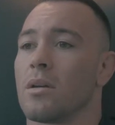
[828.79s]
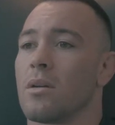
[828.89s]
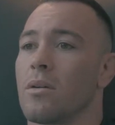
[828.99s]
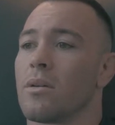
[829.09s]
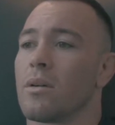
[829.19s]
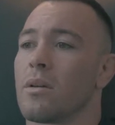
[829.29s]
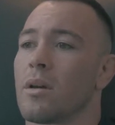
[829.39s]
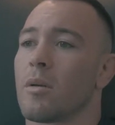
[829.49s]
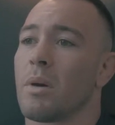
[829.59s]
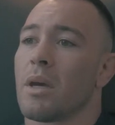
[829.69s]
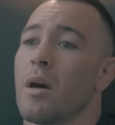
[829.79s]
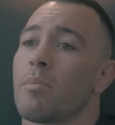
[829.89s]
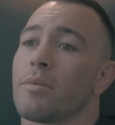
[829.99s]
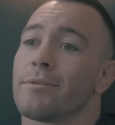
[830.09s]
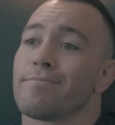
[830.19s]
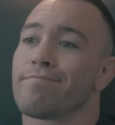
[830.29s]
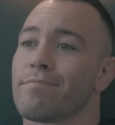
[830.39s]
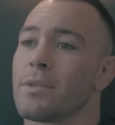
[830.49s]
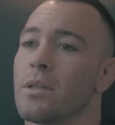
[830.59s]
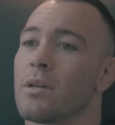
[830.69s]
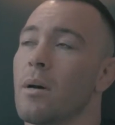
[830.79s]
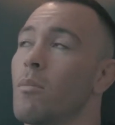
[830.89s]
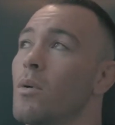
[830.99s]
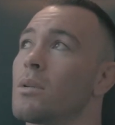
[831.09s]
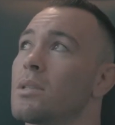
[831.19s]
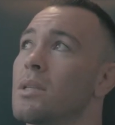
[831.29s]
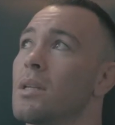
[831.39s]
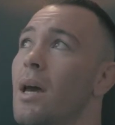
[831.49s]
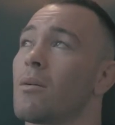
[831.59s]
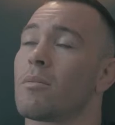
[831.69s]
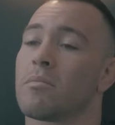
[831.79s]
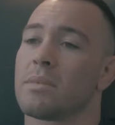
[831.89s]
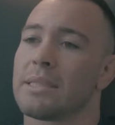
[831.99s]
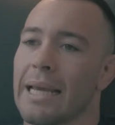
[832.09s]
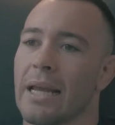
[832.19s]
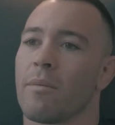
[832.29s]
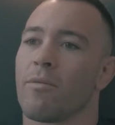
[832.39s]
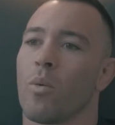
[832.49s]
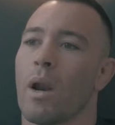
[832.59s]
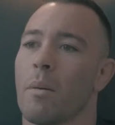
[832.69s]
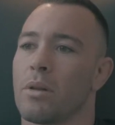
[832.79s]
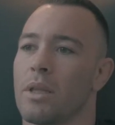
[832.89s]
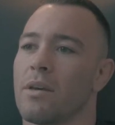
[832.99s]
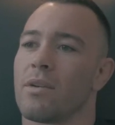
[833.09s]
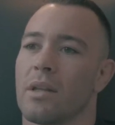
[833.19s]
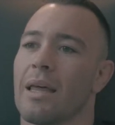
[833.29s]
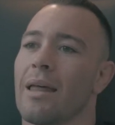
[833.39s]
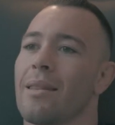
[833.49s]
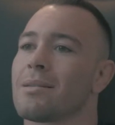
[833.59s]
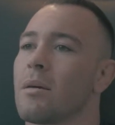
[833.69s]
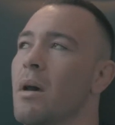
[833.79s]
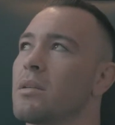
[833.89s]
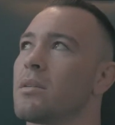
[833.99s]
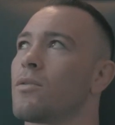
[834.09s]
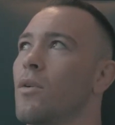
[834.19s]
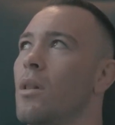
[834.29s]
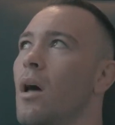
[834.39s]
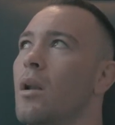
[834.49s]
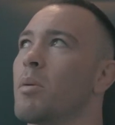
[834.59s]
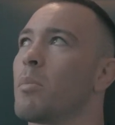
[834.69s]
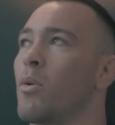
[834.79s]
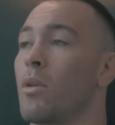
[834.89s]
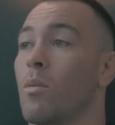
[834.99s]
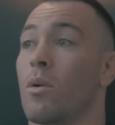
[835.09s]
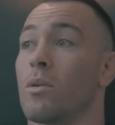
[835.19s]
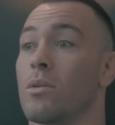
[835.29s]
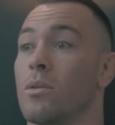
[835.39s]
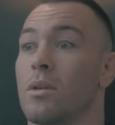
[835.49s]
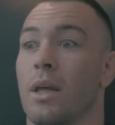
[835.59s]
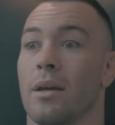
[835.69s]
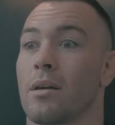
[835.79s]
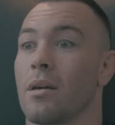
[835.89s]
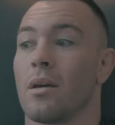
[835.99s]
you know, they're either going to pay up or, you know, I'm willing to sit out and stand up for what I believe in, and, that, and that's a message for a lot of people in the world, dude, like,